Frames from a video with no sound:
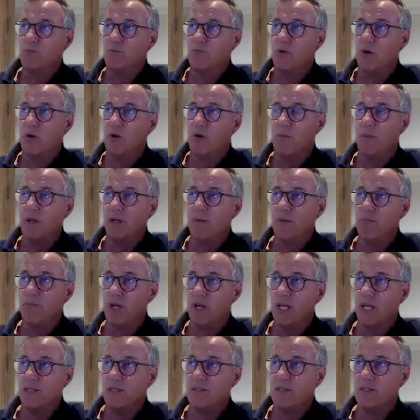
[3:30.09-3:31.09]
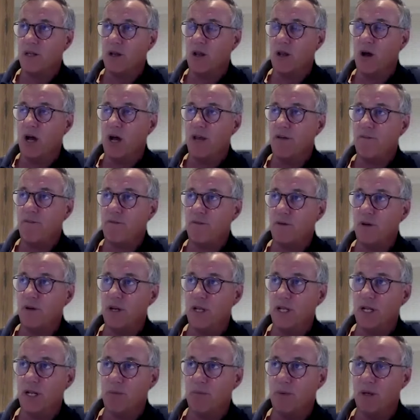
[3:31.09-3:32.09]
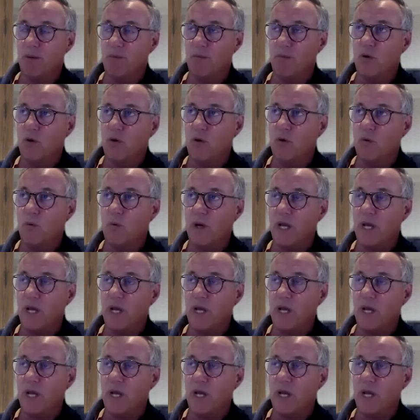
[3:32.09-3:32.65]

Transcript: probably bring it to life a little bit more.